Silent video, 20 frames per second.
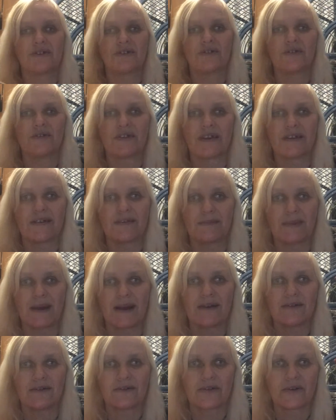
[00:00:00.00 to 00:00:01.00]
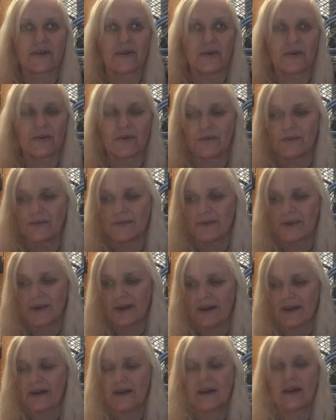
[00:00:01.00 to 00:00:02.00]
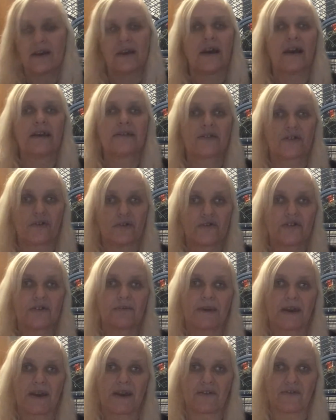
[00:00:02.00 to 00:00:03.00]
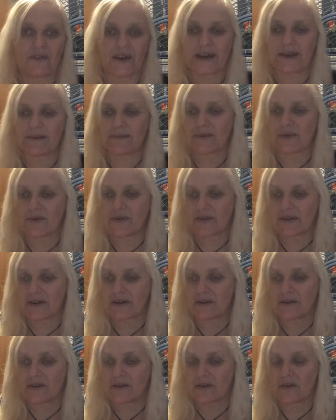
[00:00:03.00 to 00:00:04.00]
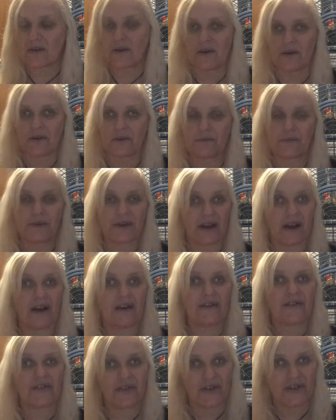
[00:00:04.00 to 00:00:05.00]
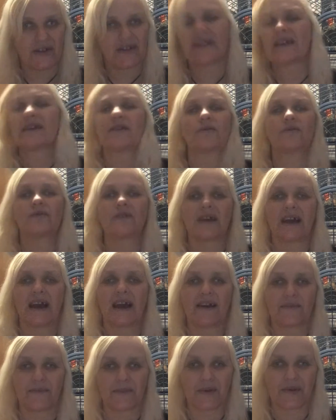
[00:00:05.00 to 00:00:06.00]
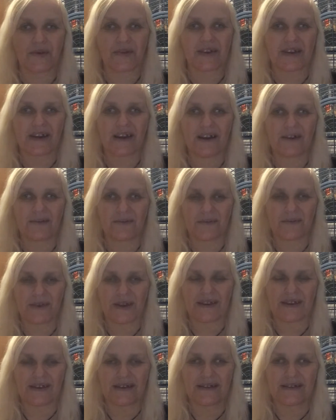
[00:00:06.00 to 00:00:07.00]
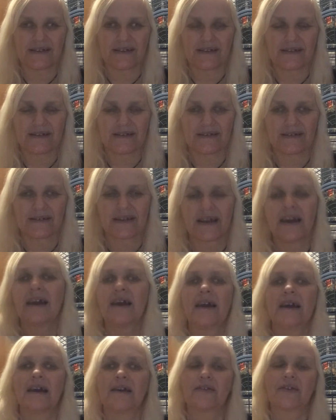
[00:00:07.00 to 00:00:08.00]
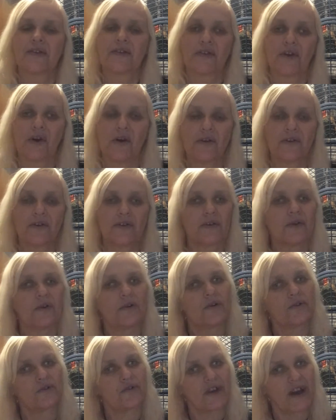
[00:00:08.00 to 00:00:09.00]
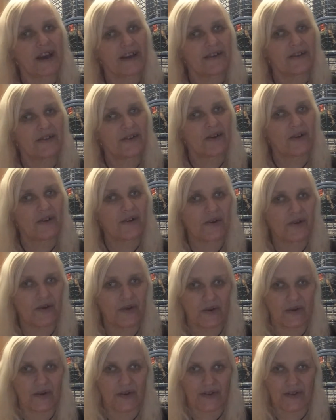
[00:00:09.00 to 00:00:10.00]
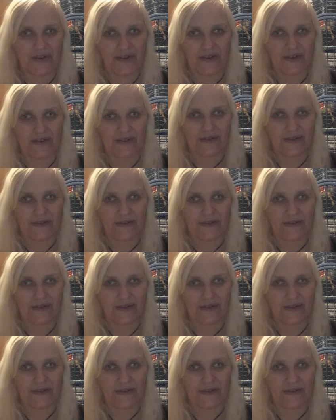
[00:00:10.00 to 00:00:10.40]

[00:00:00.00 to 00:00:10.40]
use his bell too. It's going to be a right musical song. We are certainly going to have music, aren't we? The song's called Ride a Cock Horse.